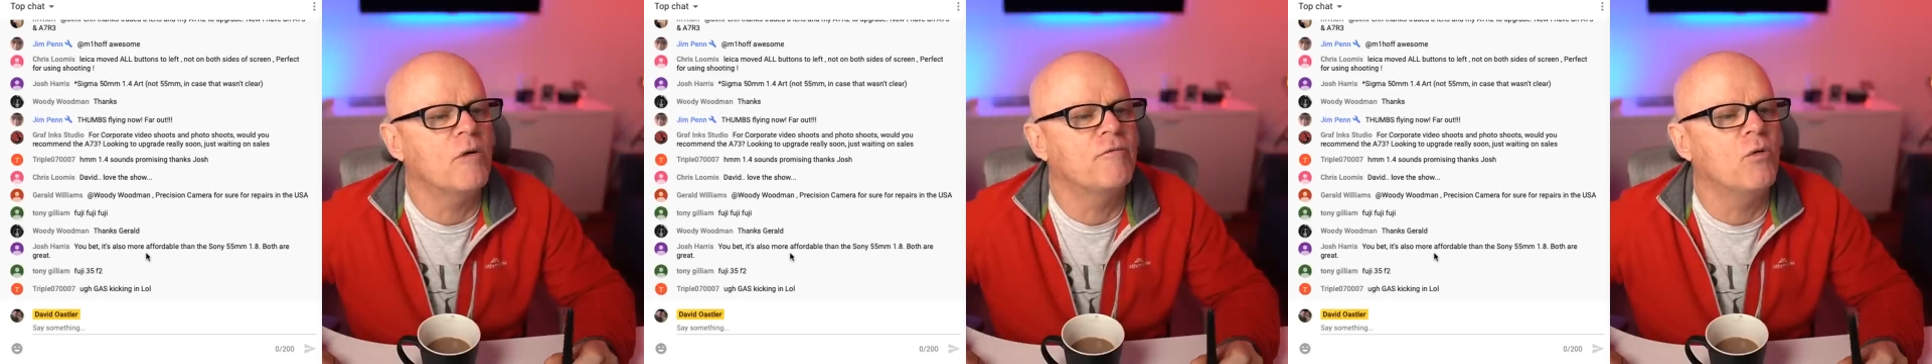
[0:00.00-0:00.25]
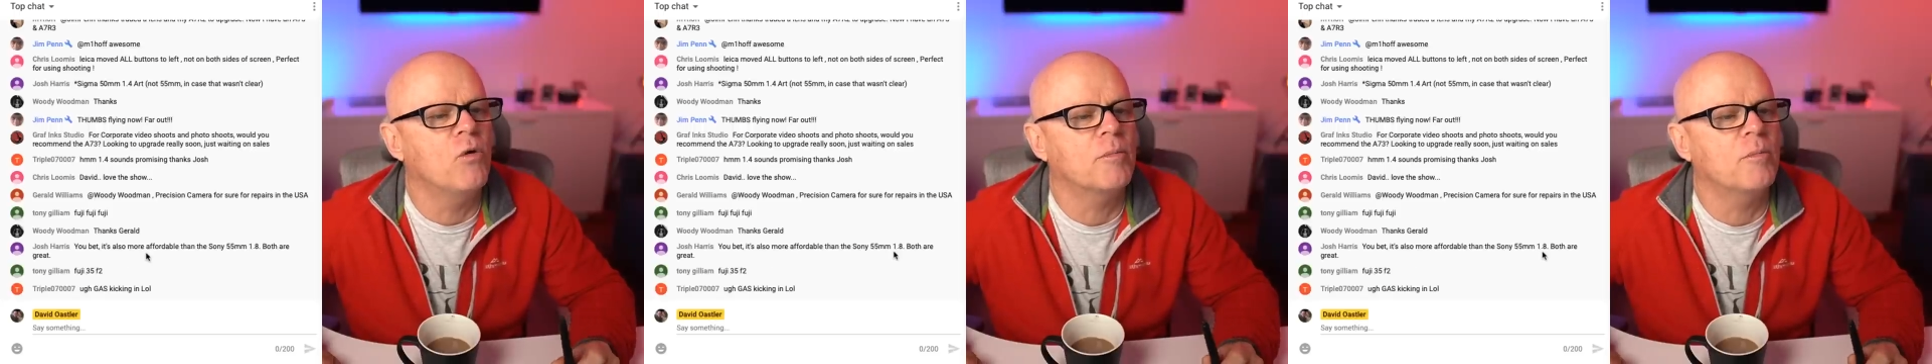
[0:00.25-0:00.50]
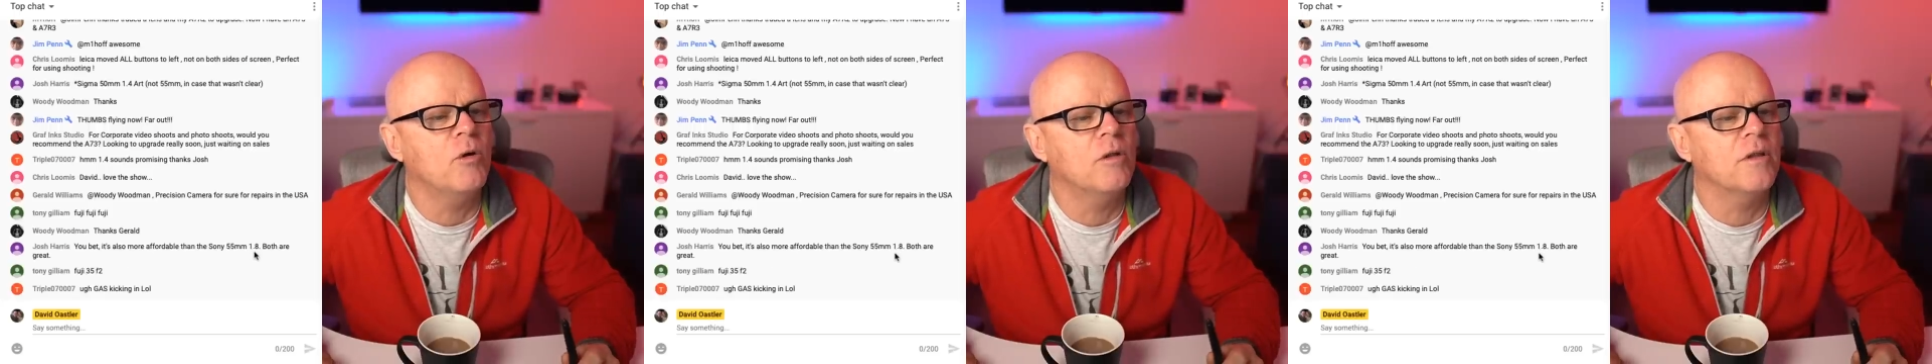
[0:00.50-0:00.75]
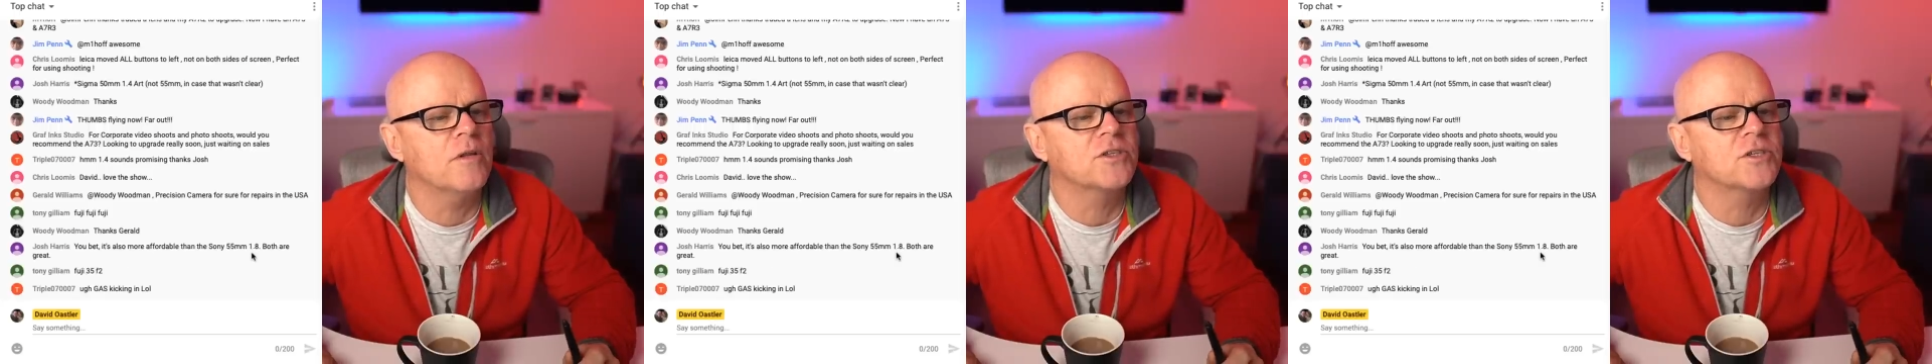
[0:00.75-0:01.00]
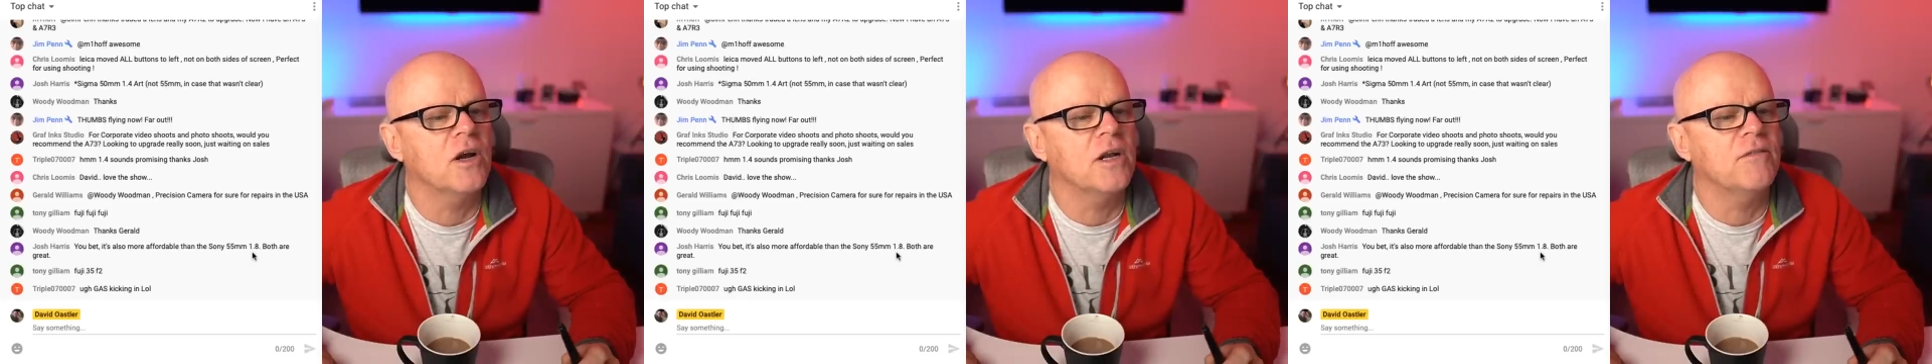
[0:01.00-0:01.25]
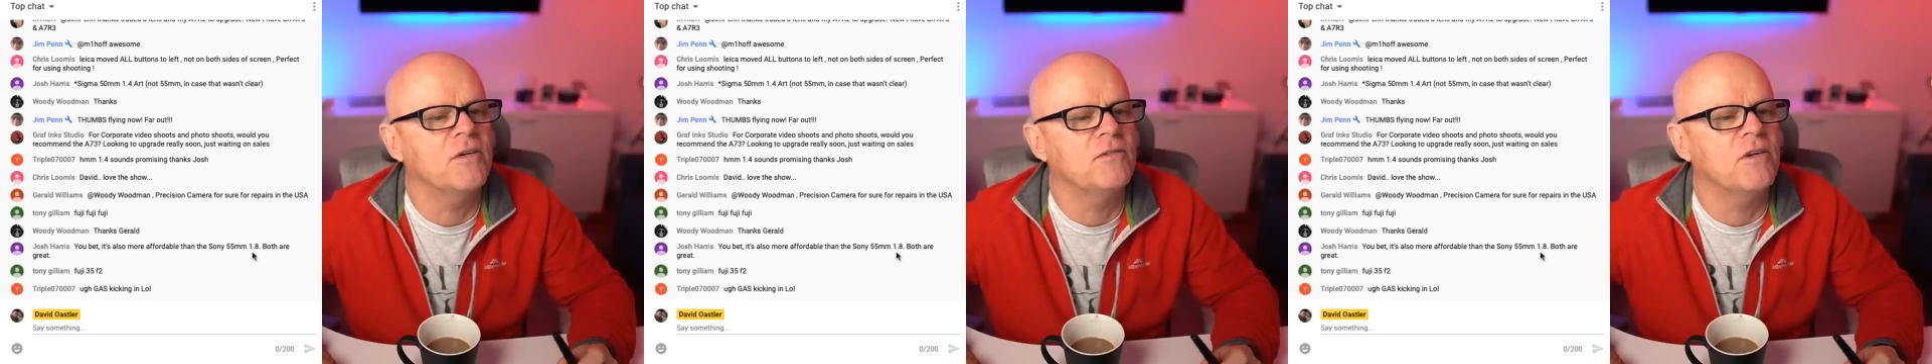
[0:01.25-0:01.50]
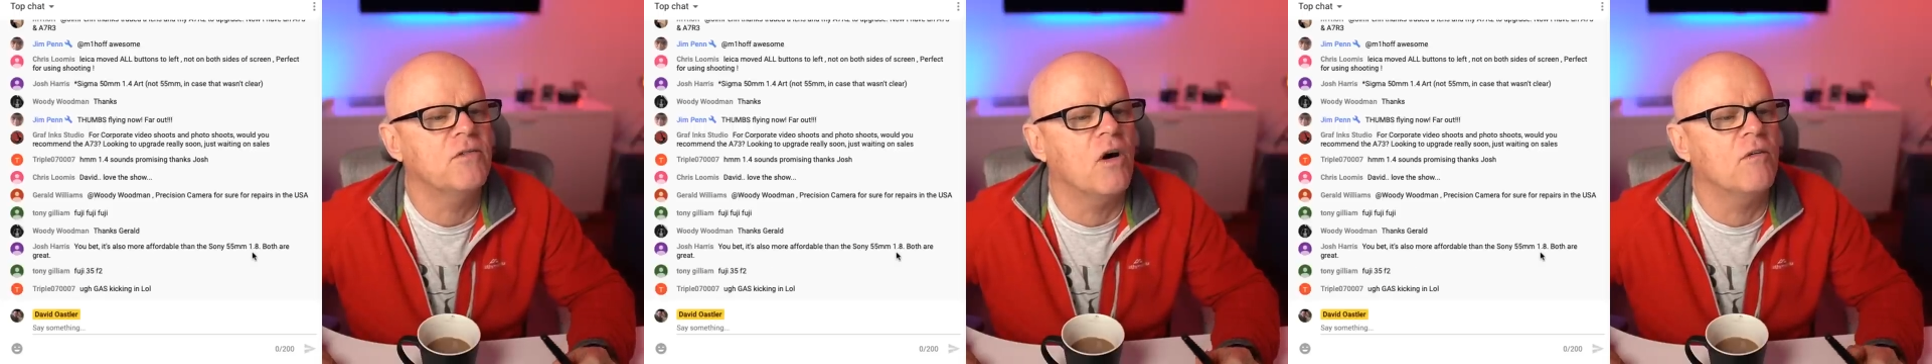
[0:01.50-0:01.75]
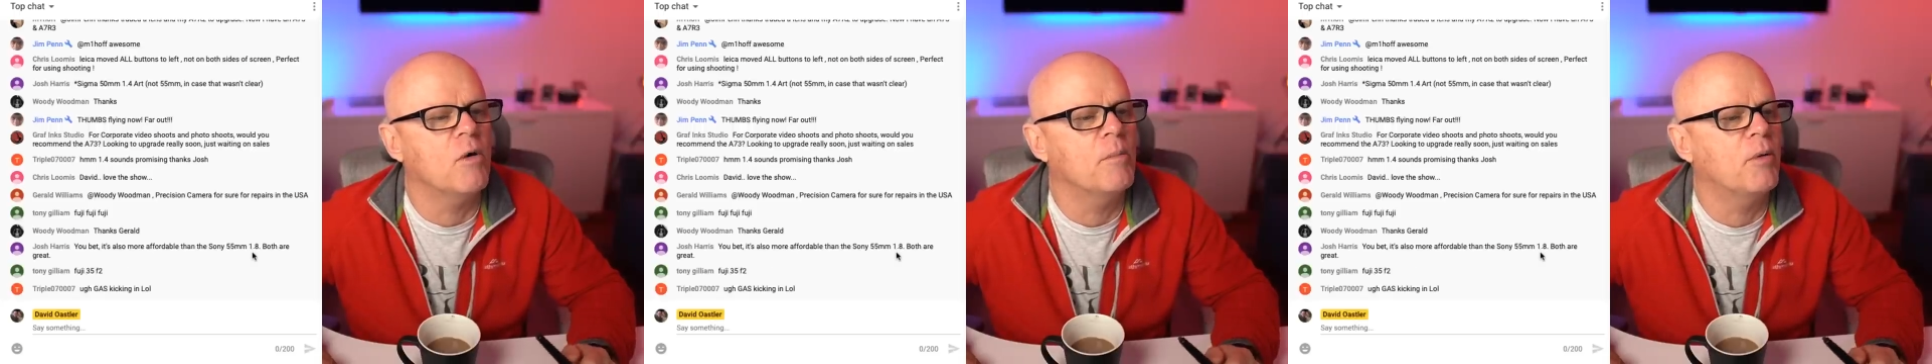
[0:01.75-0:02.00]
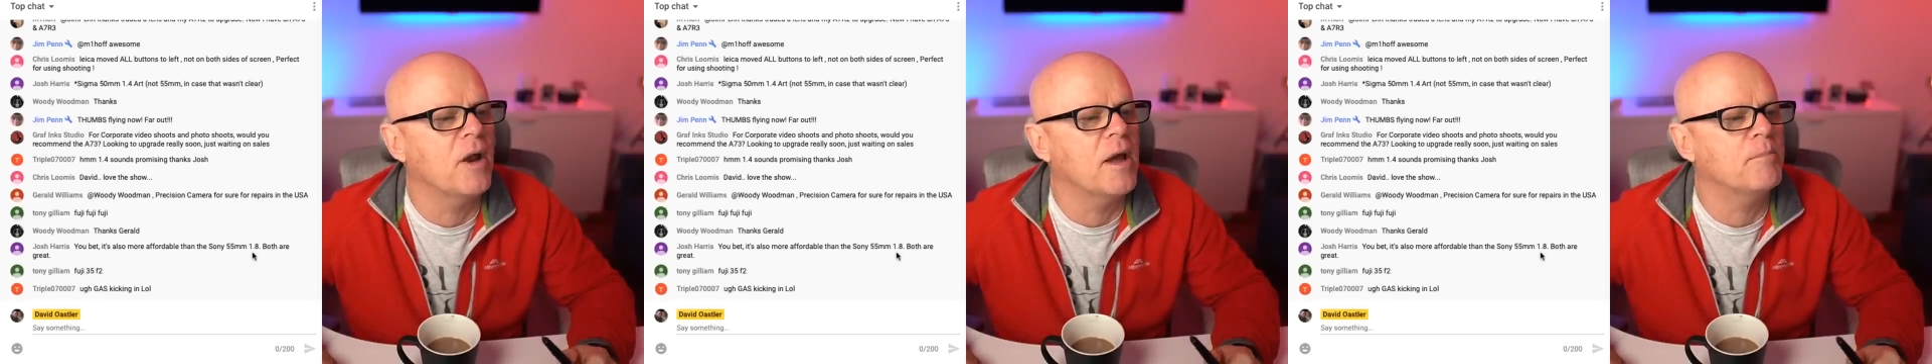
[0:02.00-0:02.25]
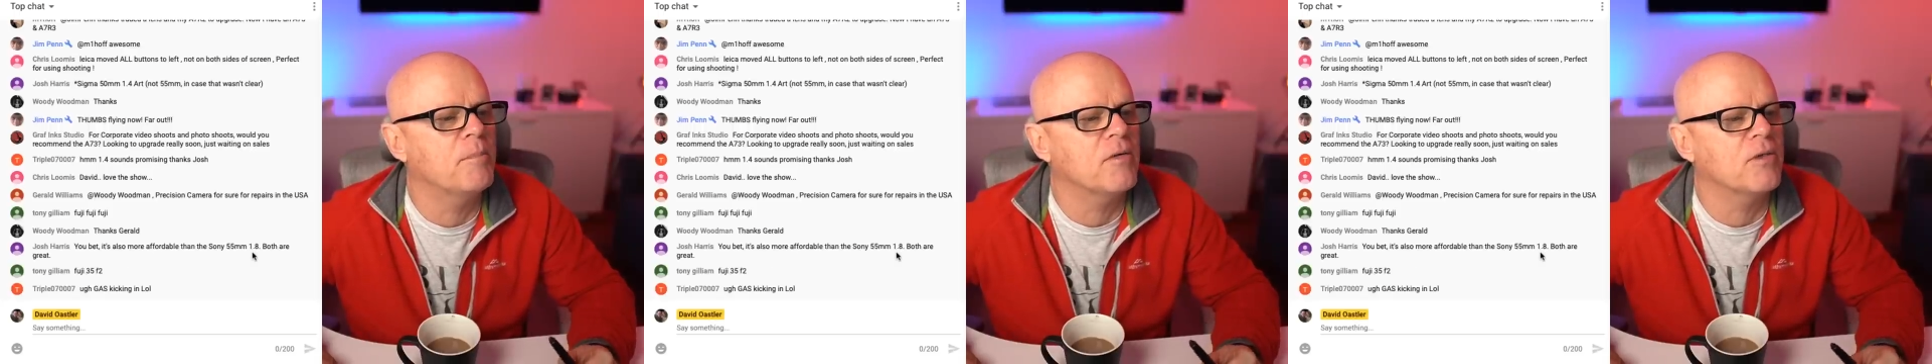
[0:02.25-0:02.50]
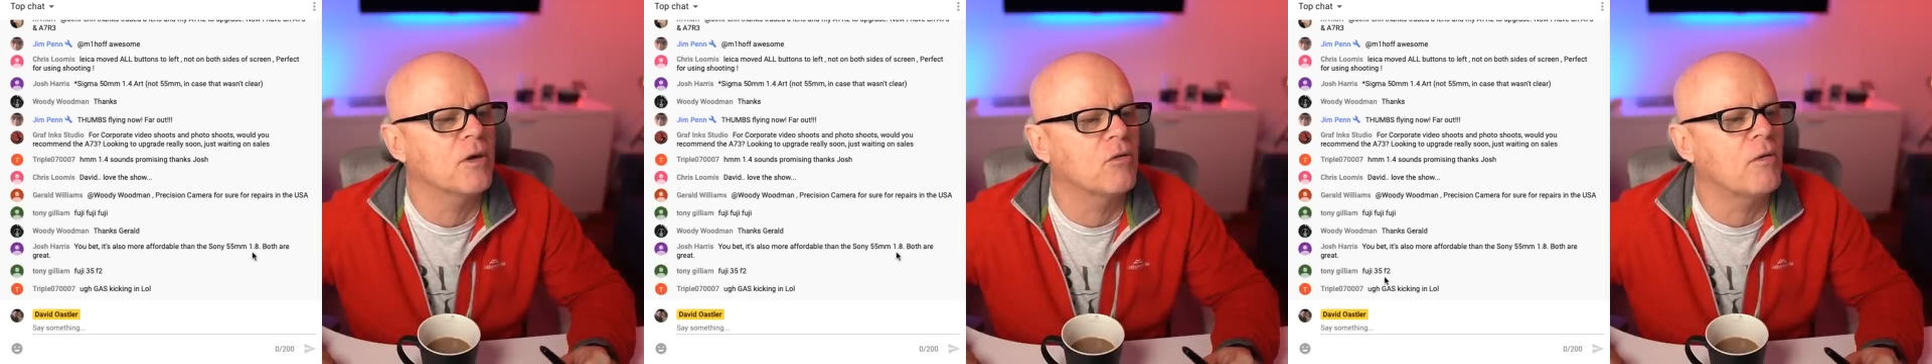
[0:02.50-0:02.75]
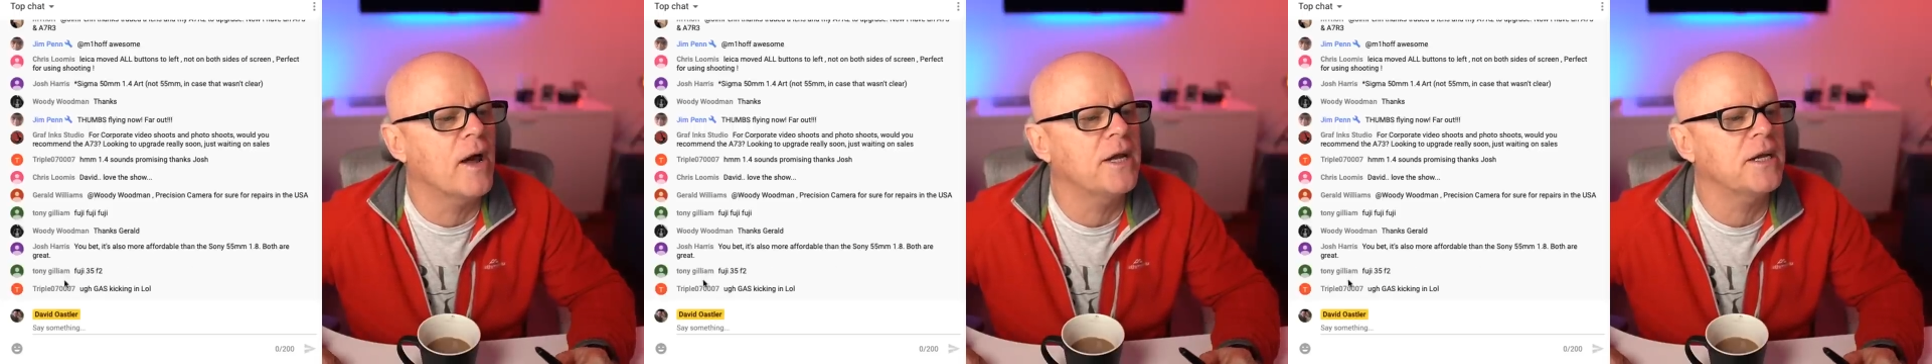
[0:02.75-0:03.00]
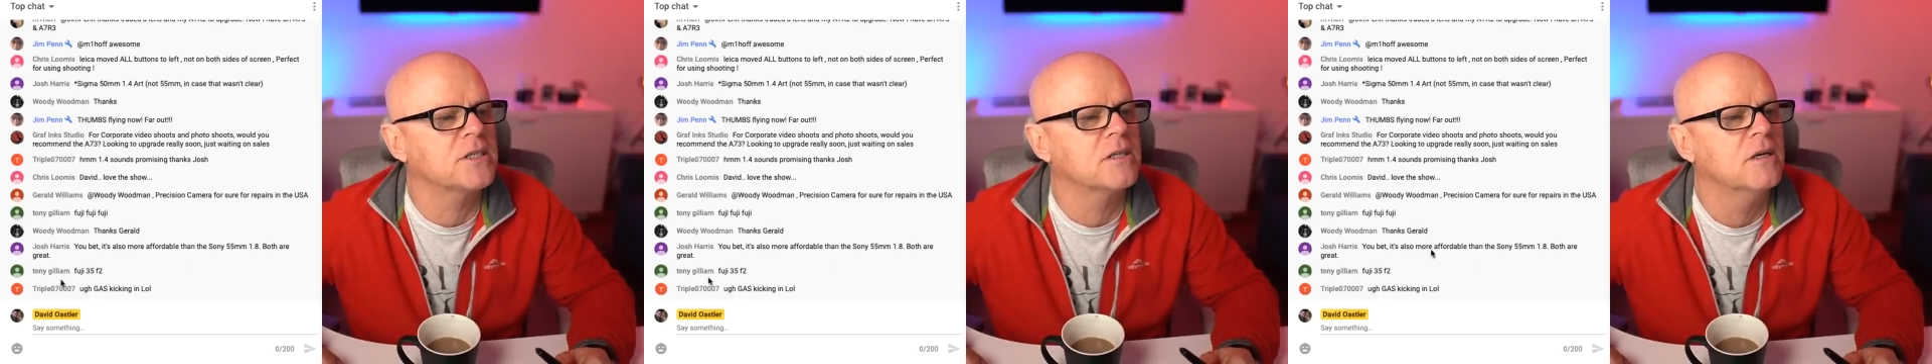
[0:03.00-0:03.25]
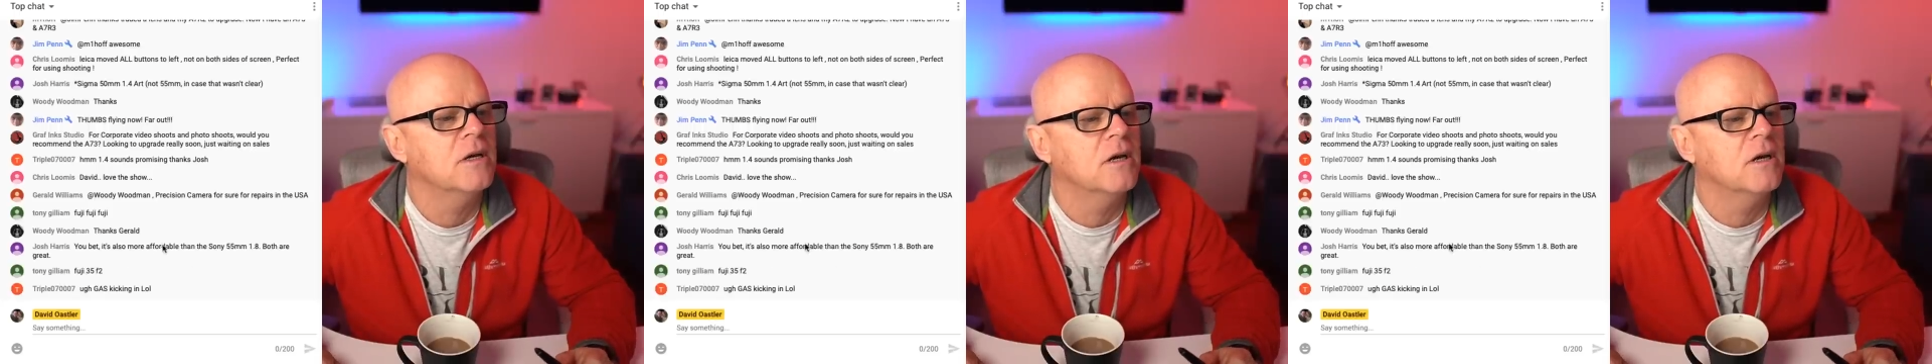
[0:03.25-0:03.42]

affordable than the Sony 55 1.8. Both are great.